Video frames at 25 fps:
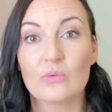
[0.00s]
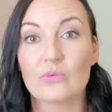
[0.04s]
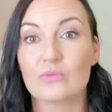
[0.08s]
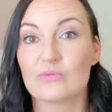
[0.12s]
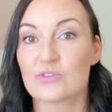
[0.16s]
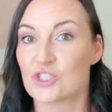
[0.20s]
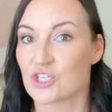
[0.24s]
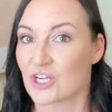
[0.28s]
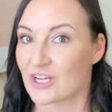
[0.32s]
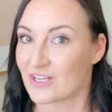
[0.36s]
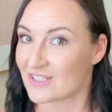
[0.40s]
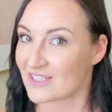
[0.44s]

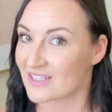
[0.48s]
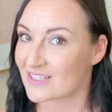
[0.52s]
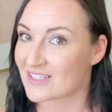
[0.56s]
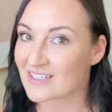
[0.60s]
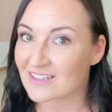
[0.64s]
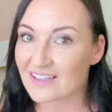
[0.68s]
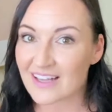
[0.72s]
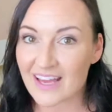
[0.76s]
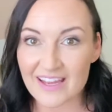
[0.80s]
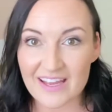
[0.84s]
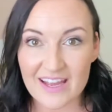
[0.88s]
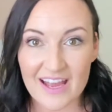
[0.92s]
Just
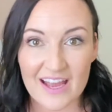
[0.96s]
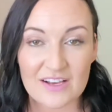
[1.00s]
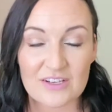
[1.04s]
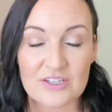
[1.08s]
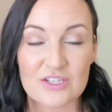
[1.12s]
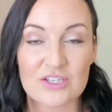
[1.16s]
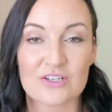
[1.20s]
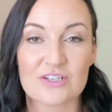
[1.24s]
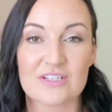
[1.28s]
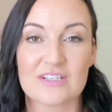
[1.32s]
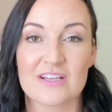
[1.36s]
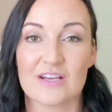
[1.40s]
like
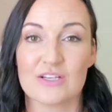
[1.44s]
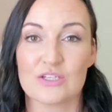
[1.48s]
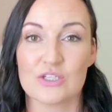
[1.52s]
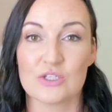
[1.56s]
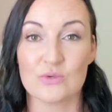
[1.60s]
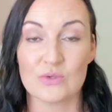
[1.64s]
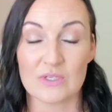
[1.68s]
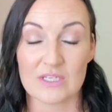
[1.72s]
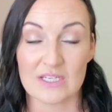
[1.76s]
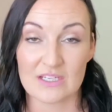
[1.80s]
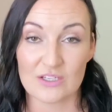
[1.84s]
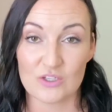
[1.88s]
exercise,
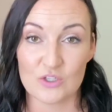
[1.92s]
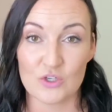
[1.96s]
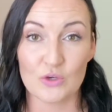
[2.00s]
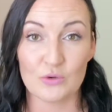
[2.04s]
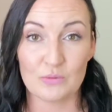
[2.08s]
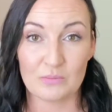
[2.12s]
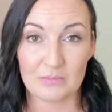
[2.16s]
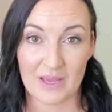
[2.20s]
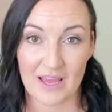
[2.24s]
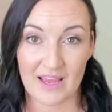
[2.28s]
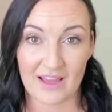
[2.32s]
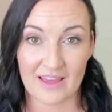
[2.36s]
you need to
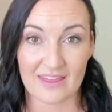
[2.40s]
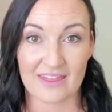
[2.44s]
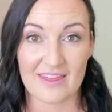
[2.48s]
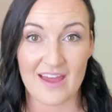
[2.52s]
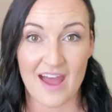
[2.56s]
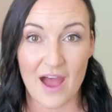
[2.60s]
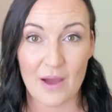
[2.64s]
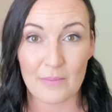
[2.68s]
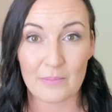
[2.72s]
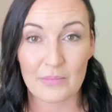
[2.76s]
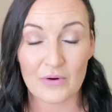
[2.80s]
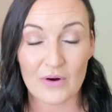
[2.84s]
make
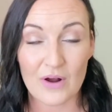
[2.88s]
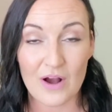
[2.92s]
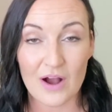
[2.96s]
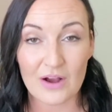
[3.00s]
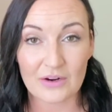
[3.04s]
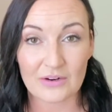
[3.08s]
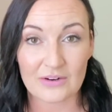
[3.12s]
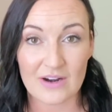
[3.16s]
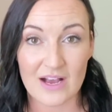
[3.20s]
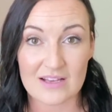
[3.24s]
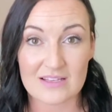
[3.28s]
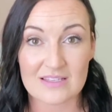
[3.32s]
that
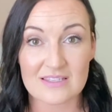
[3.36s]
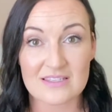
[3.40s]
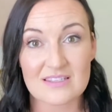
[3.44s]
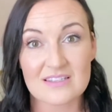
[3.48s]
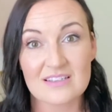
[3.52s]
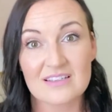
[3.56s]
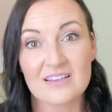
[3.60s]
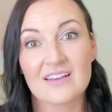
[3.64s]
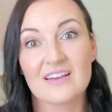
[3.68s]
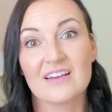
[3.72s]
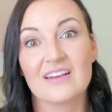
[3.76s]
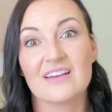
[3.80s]
progress.
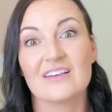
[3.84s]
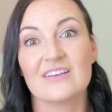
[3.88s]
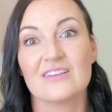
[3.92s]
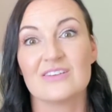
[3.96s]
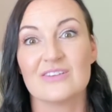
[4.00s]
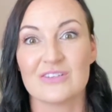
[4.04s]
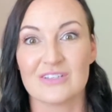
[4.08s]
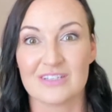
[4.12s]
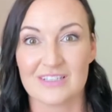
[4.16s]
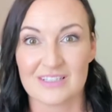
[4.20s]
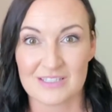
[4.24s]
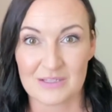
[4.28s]

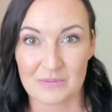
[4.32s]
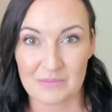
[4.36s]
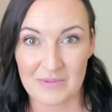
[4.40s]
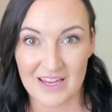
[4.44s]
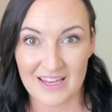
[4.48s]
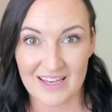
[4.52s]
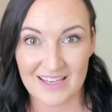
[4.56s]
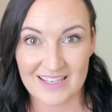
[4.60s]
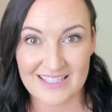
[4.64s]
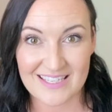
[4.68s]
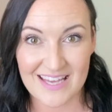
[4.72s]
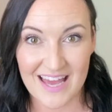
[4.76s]
You need to
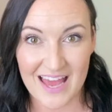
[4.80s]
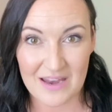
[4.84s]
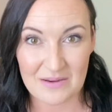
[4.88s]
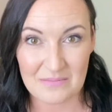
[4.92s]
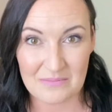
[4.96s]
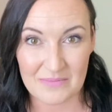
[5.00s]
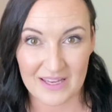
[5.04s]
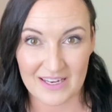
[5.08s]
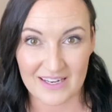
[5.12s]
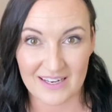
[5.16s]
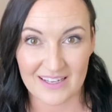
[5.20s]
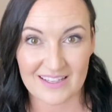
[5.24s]
make it 10
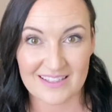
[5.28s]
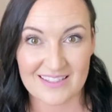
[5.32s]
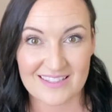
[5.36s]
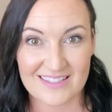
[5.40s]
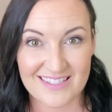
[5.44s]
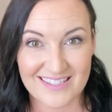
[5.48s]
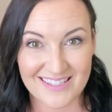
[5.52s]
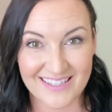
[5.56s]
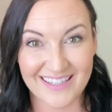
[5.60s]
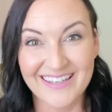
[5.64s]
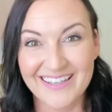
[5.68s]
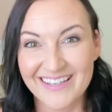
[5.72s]

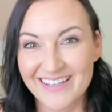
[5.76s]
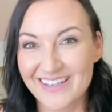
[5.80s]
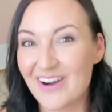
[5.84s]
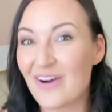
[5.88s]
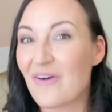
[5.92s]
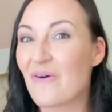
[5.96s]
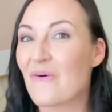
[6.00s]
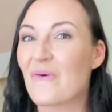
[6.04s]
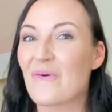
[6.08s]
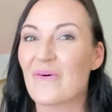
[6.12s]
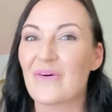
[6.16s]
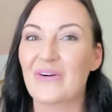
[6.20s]
minutes
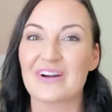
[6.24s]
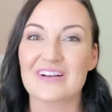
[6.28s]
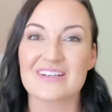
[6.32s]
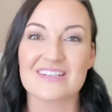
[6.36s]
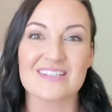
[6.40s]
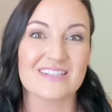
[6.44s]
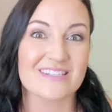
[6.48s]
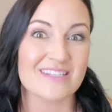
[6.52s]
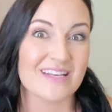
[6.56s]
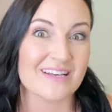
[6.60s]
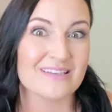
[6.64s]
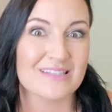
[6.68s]
or
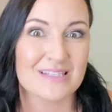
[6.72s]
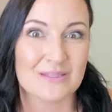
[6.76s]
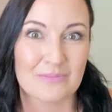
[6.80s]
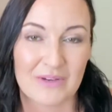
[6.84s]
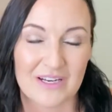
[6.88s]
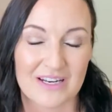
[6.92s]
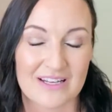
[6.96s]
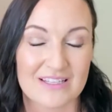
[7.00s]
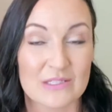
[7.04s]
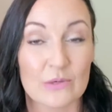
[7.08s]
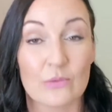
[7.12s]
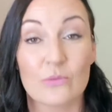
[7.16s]
6
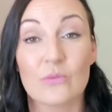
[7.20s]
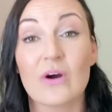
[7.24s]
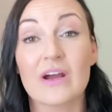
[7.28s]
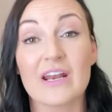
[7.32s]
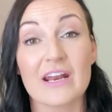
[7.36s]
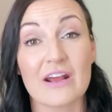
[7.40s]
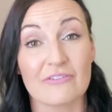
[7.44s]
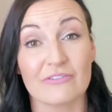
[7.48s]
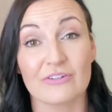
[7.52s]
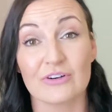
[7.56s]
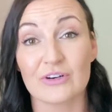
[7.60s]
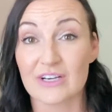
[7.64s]
minutes,
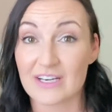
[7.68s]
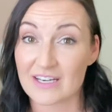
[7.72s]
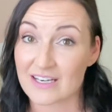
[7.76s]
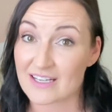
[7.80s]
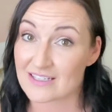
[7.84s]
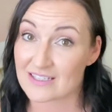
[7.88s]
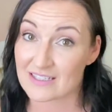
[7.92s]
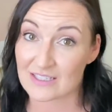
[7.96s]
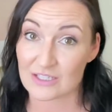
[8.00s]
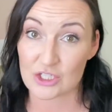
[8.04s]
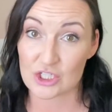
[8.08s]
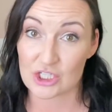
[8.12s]
whatever it
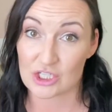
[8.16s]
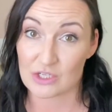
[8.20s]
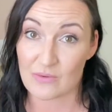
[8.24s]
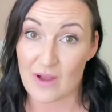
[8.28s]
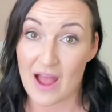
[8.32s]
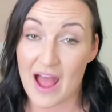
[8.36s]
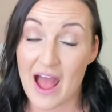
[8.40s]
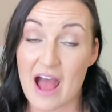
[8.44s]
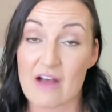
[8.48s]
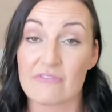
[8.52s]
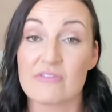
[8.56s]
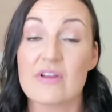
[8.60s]
is that you
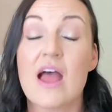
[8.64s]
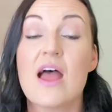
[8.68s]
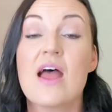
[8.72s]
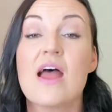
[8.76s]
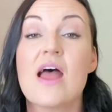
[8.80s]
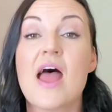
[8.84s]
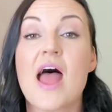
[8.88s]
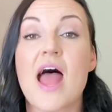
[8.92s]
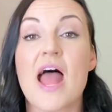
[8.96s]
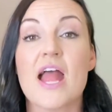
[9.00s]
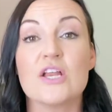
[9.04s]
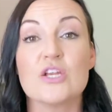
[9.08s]
have,
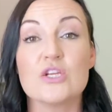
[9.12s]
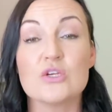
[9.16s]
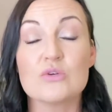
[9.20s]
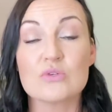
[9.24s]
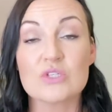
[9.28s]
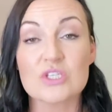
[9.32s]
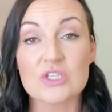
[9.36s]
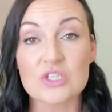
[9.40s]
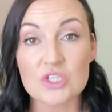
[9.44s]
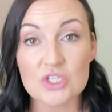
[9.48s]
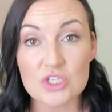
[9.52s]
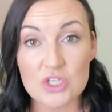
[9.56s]
and you
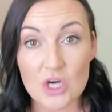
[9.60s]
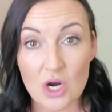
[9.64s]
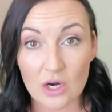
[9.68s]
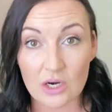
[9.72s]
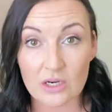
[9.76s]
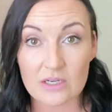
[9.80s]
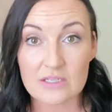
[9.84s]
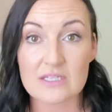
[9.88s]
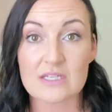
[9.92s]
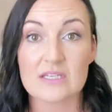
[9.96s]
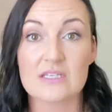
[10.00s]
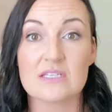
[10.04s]

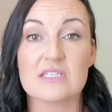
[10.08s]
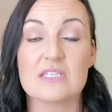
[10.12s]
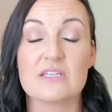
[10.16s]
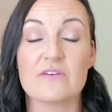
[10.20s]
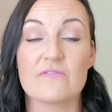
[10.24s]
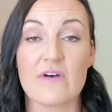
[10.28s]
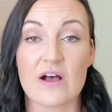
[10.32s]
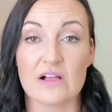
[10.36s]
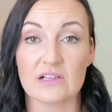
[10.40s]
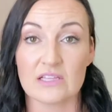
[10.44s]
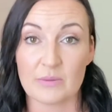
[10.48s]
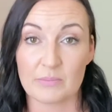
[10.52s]
start
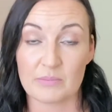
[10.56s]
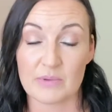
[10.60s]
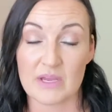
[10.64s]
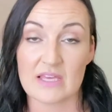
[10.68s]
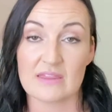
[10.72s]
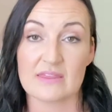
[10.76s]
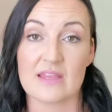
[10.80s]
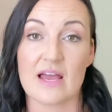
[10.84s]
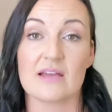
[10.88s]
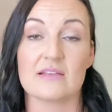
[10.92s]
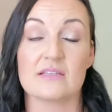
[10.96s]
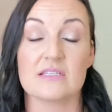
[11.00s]

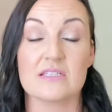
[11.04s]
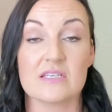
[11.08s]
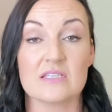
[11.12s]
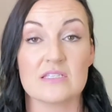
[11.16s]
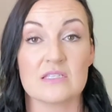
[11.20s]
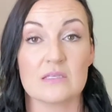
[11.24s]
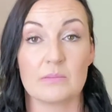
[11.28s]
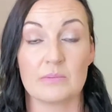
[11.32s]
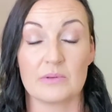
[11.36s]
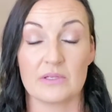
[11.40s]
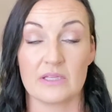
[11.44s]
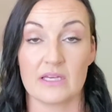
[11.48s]
developing that
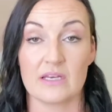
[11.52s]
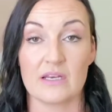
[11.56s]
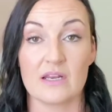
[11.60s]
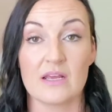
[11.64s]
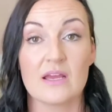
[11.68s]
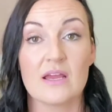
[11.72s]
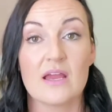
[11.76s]
discipline.